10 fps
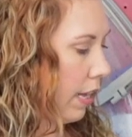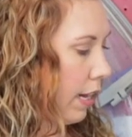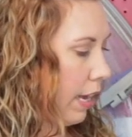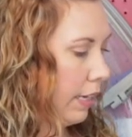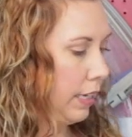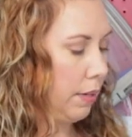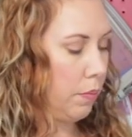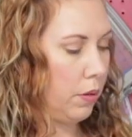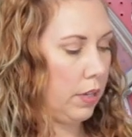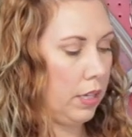that I can
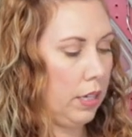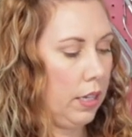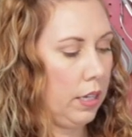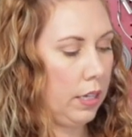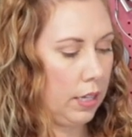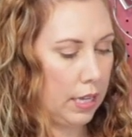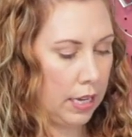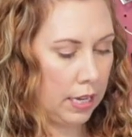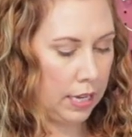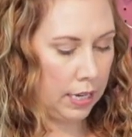put
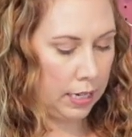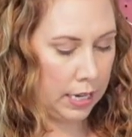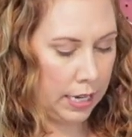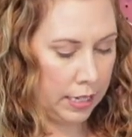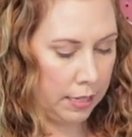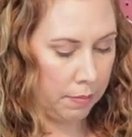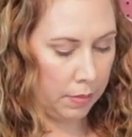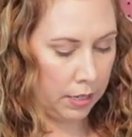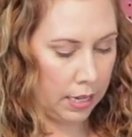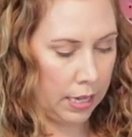a
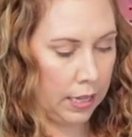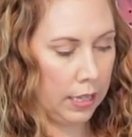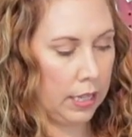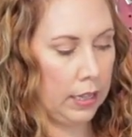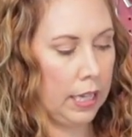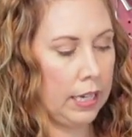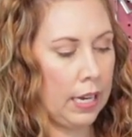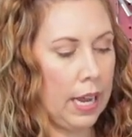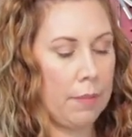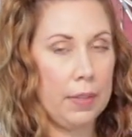name and then like
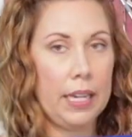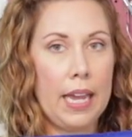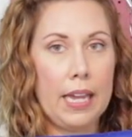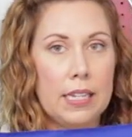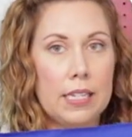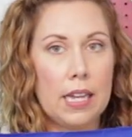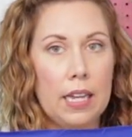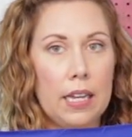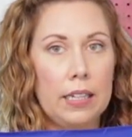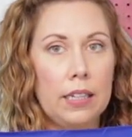an applique
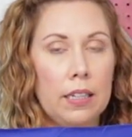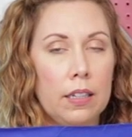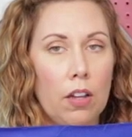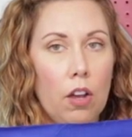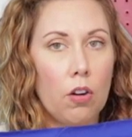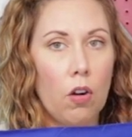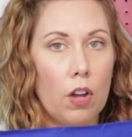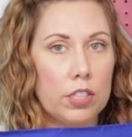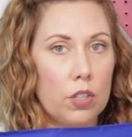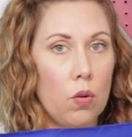design
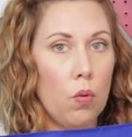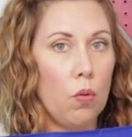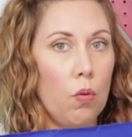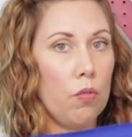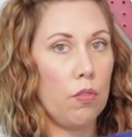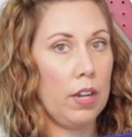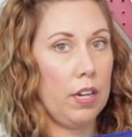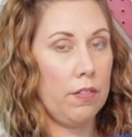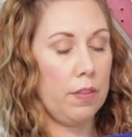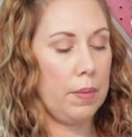across the whole
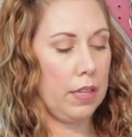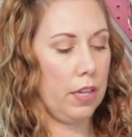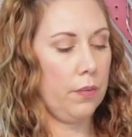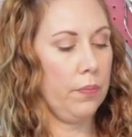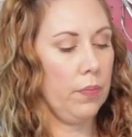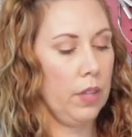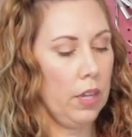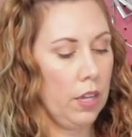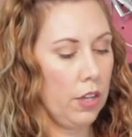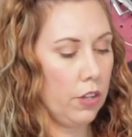front of the pillow.
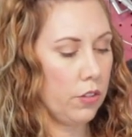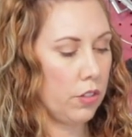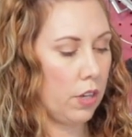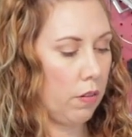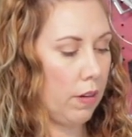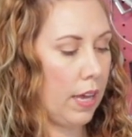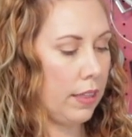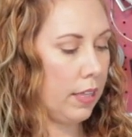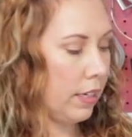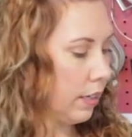So I
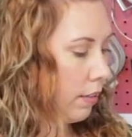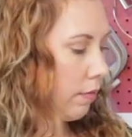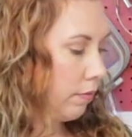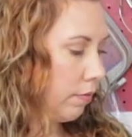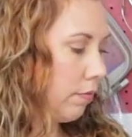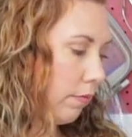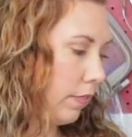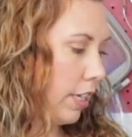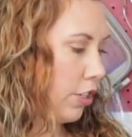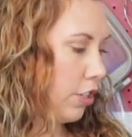think
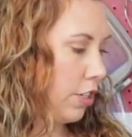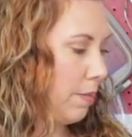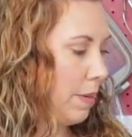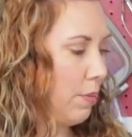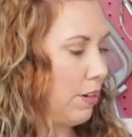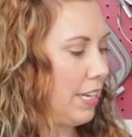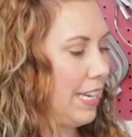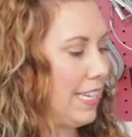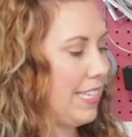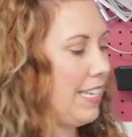it should be pretty
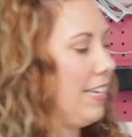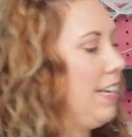easy.